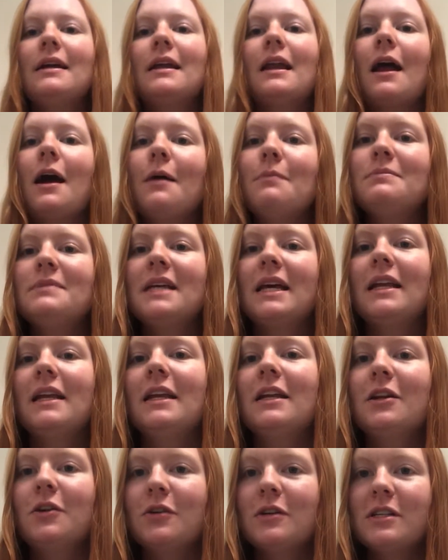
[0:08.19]
and
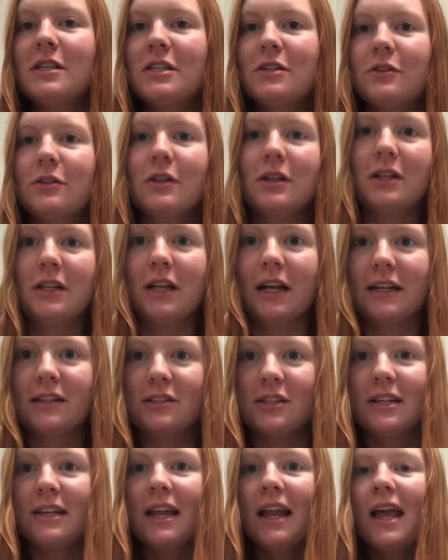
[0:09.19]
updated crystal
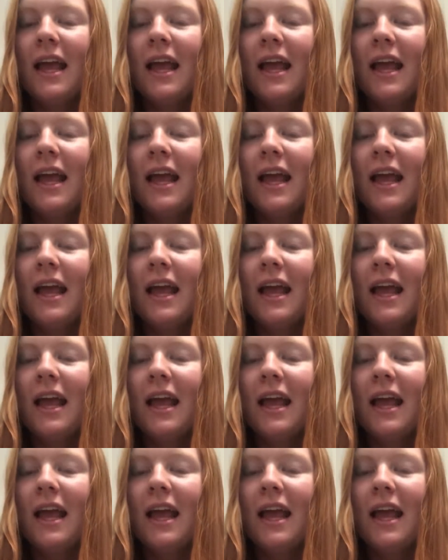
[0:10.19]
collection.